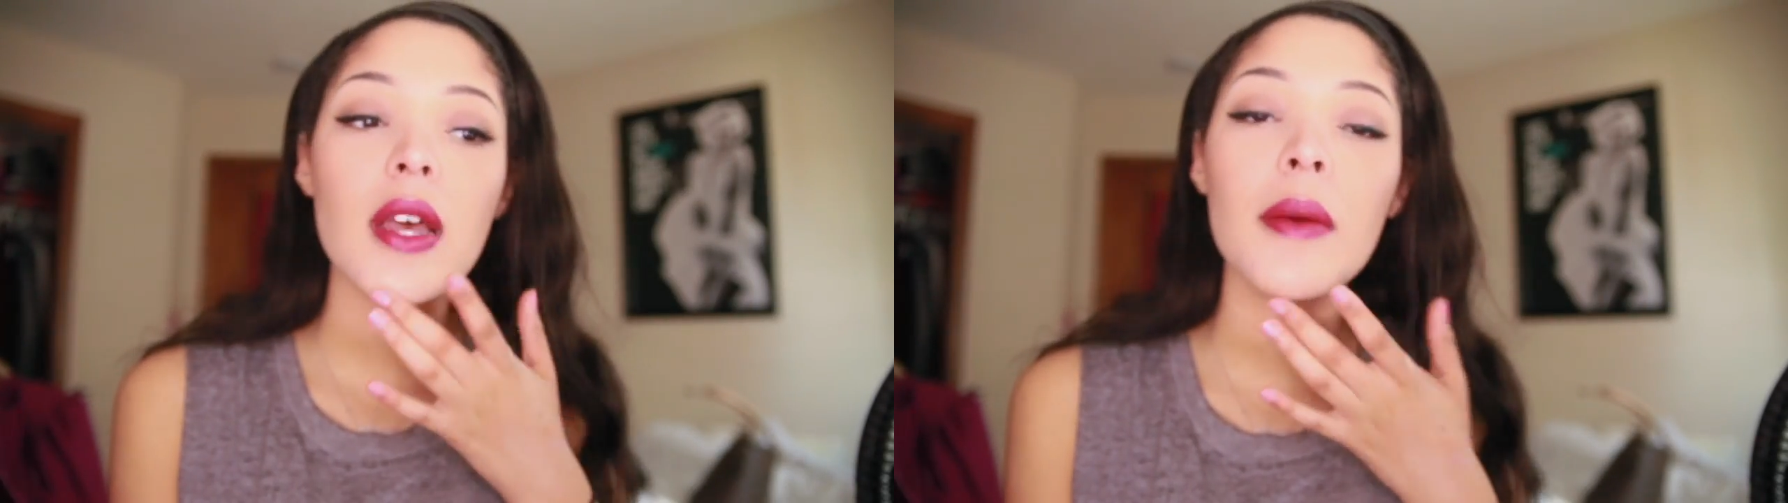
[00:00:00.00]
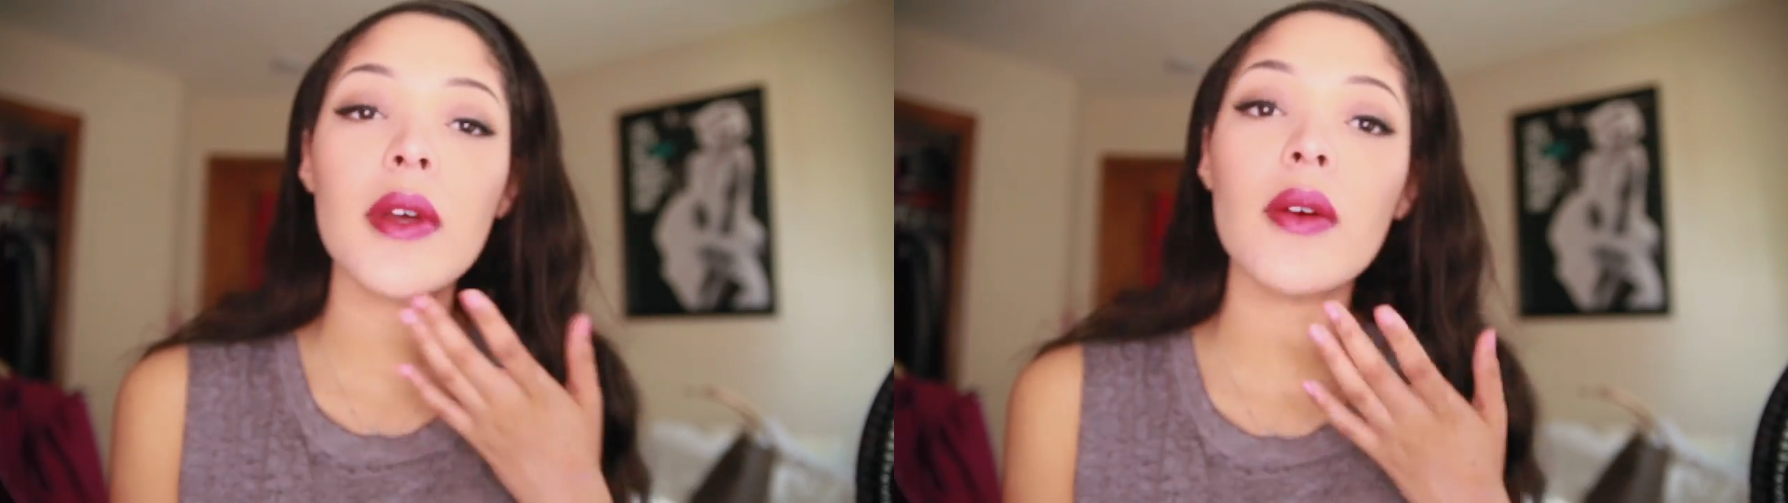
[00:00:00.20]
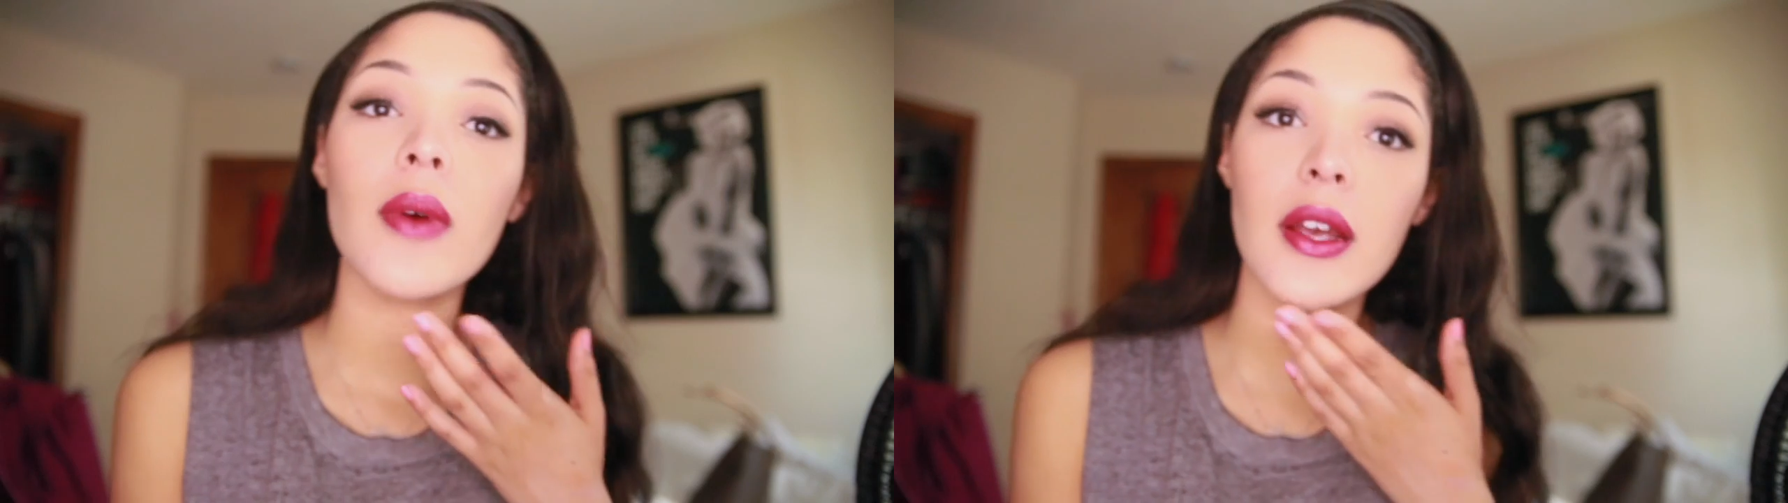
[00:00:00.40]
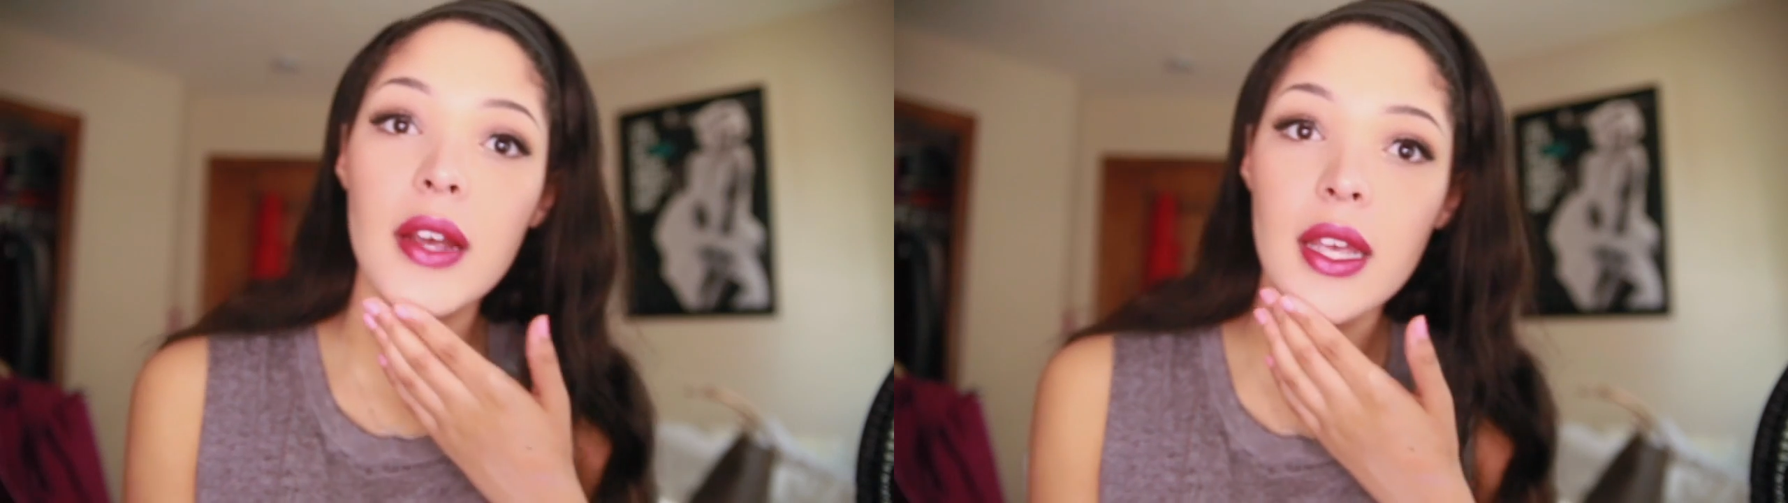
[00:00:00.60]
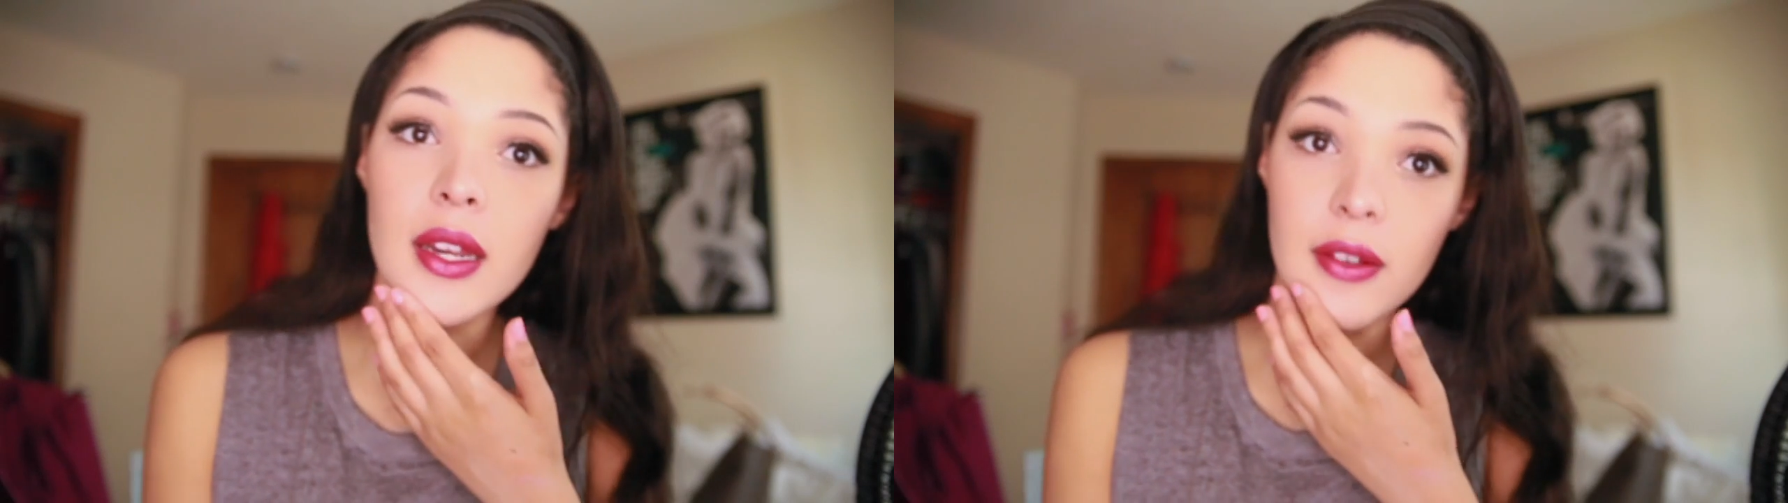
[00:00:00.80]
I'm gonna
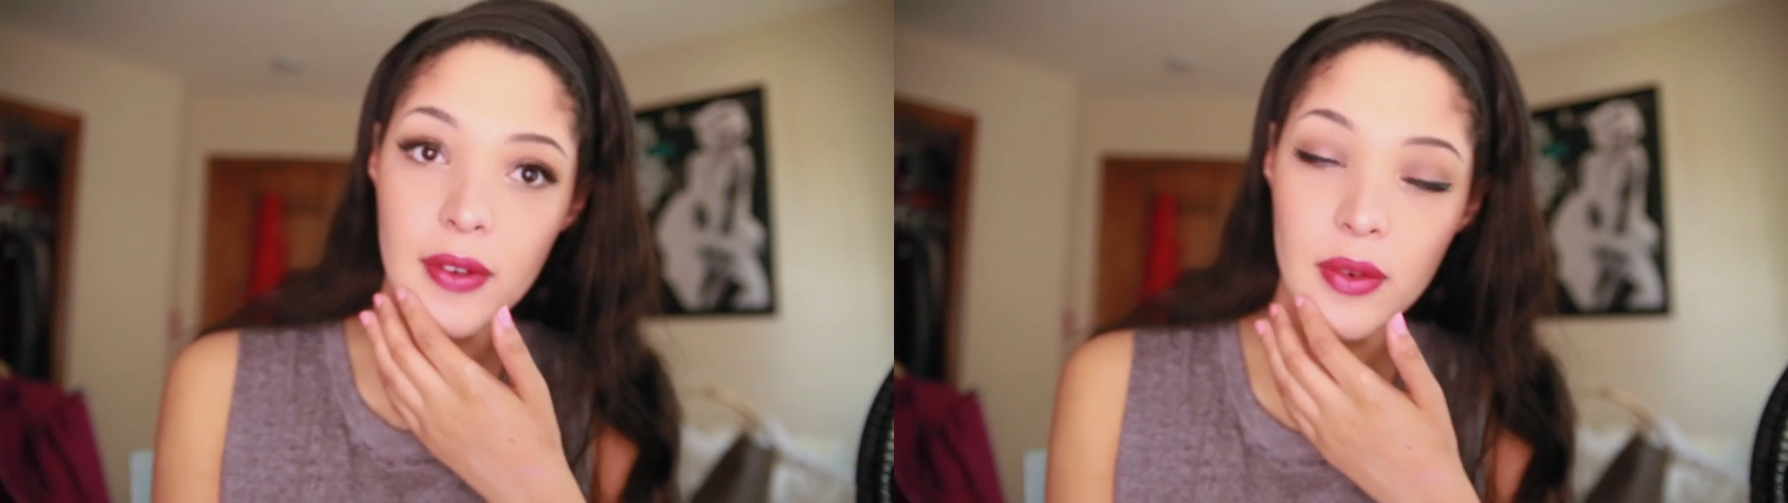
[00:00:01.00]
wear it, and if I